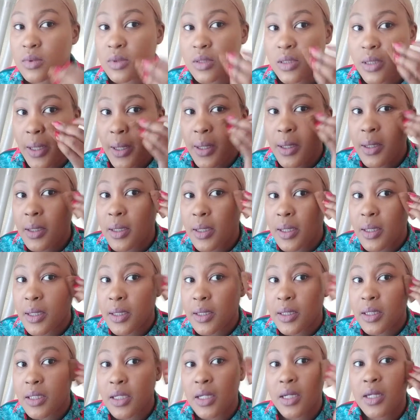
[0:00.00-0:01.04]
Okay.
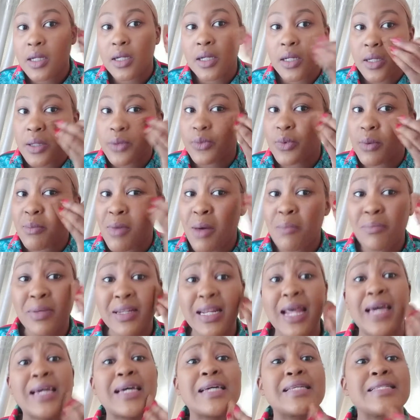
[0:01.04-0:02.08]
Remember,
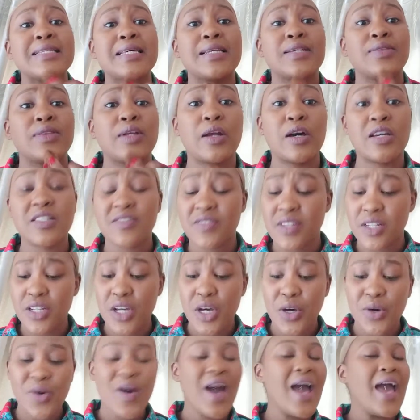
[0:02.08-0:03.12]
like I said in the last
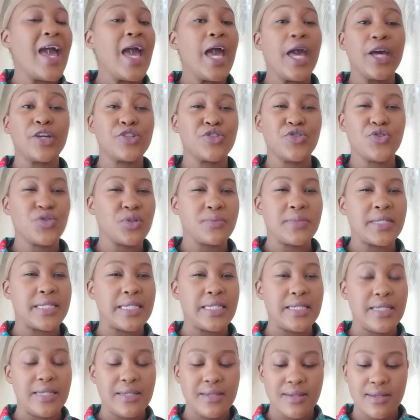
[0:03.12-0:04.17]
video,
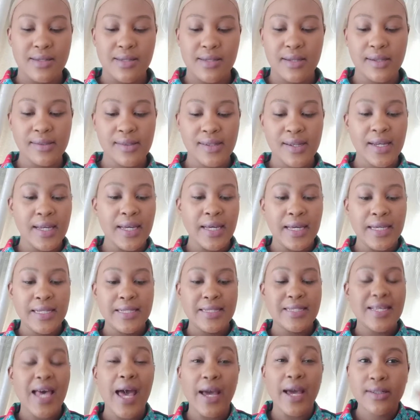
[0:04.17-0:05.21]
extremities.
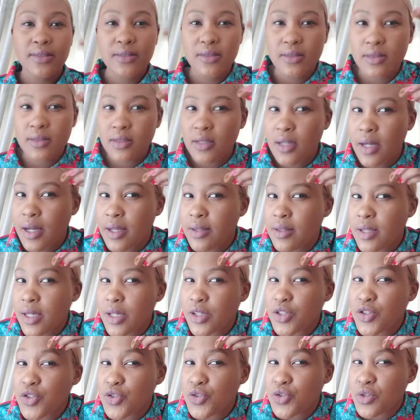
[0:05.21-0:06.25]
Tackle the
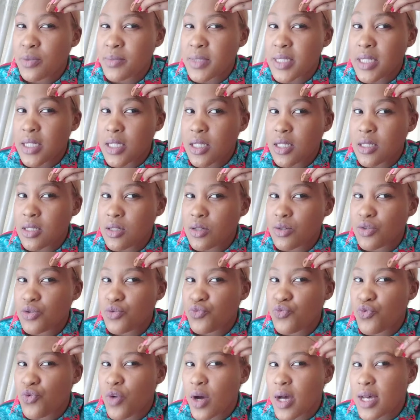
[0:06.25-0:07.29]
extremities. So
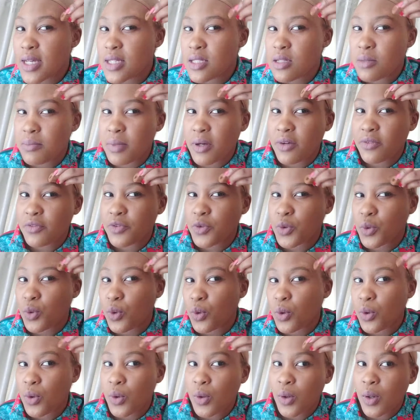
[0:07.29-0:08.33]
right above
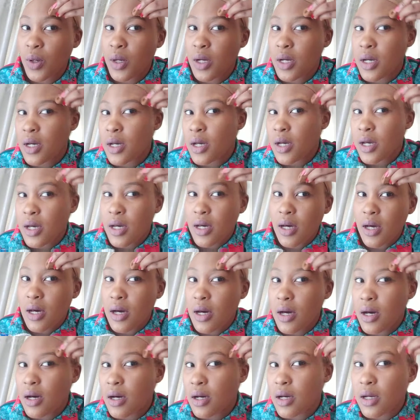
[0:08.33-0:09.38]
your
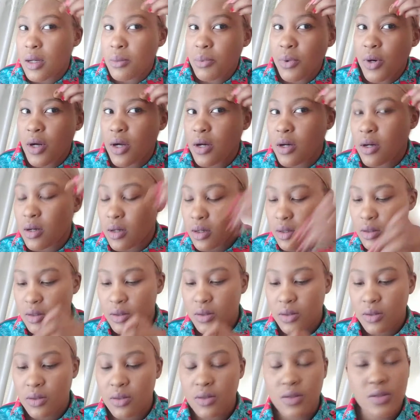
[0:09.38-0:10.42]

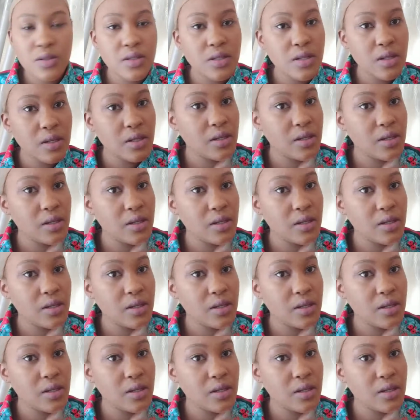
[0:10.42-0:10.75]
eyebrows.